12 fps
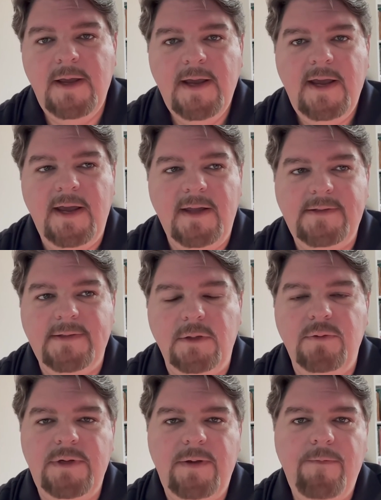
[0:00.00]
it's a
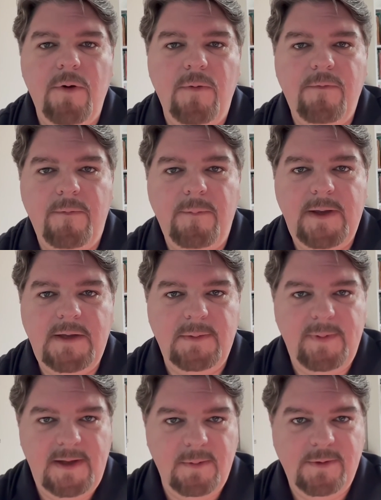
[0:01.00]
little difficult for me to
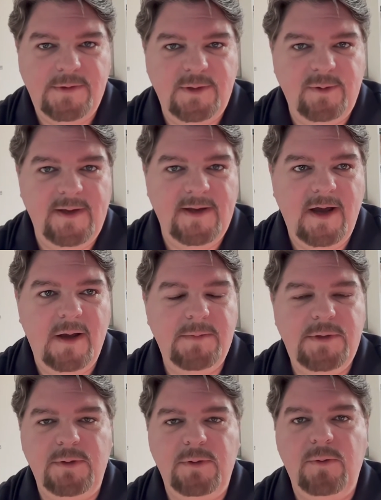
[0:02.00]
be able to get up
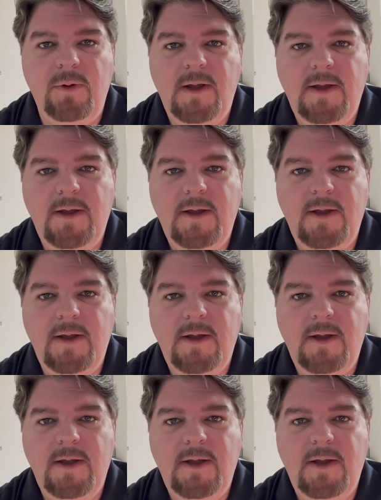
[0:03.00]
to